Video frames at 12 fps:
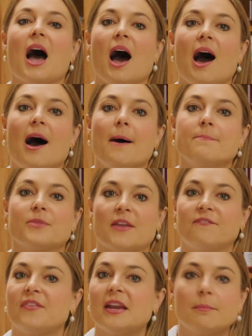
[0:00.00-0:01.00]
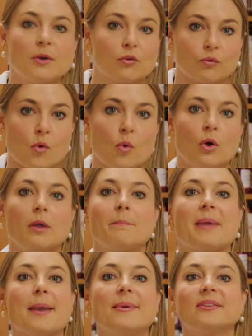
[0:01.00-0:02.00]
um, they feed them a gruel,
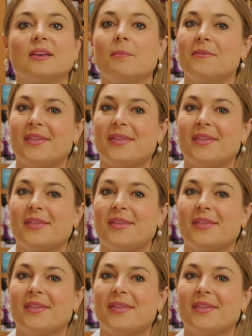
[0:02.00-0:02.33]
maybe some